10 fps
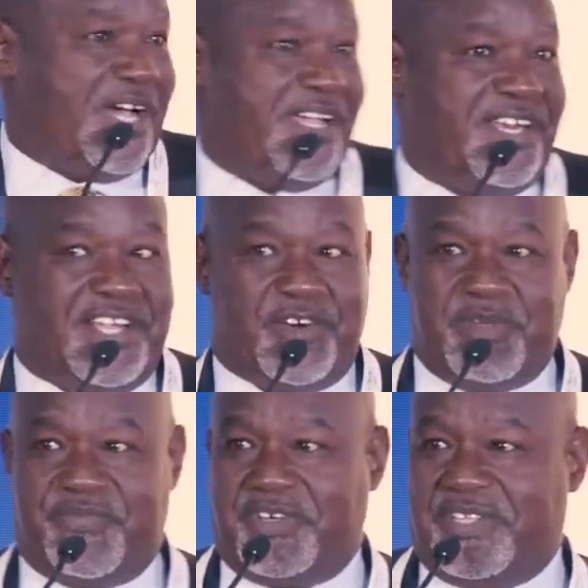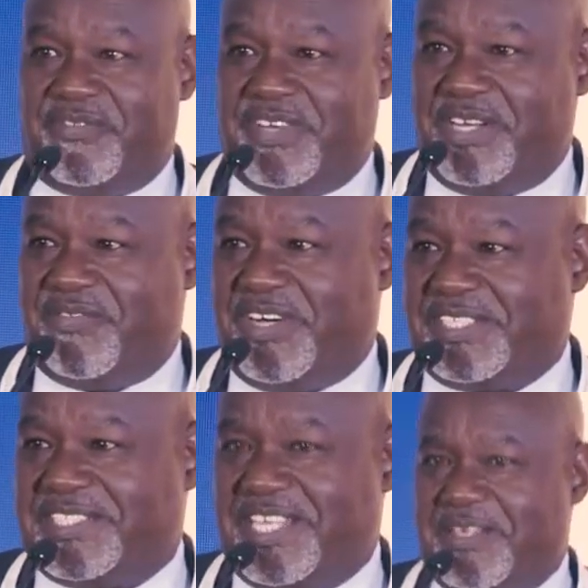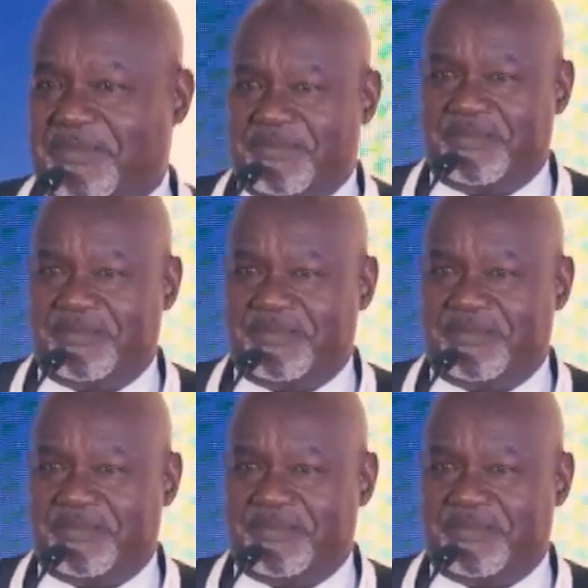are in Nairobi for the very first time?